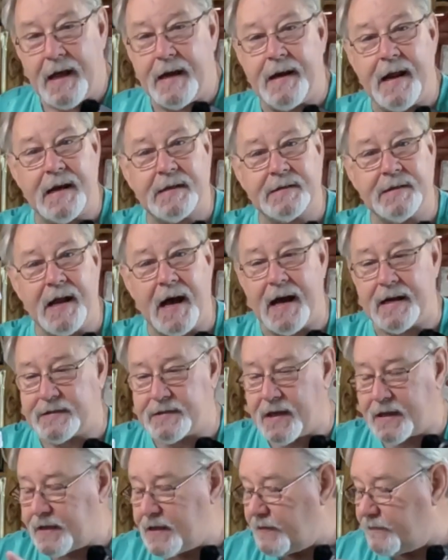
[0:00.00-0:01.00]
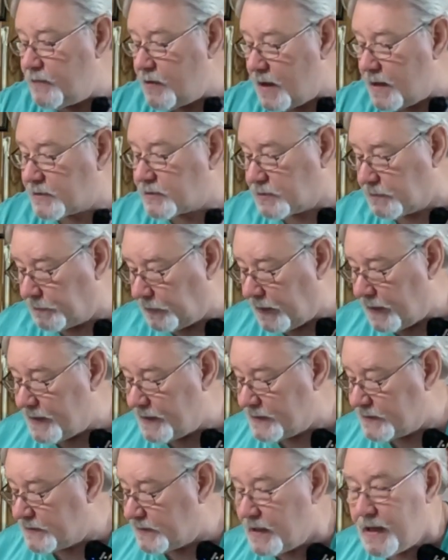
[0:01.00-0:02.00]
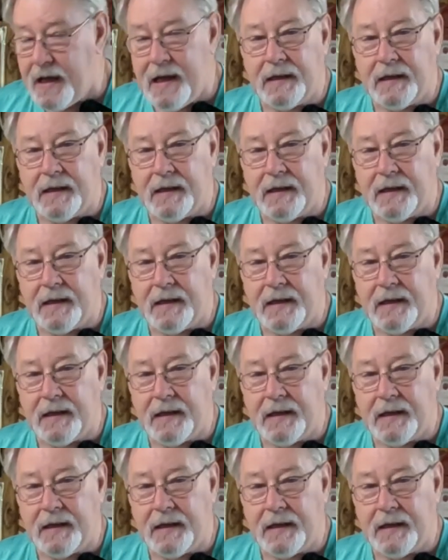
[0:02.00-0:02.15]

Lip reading: that's nice. They give you extra blades.